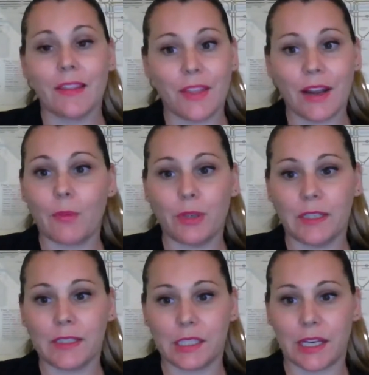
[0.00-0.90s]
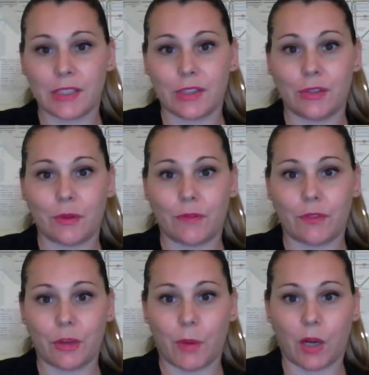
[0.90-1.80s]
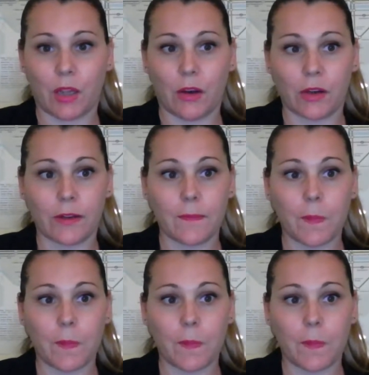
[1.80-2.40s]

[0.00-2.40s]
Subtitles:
then I wouldn't suggest you do it for your monologue.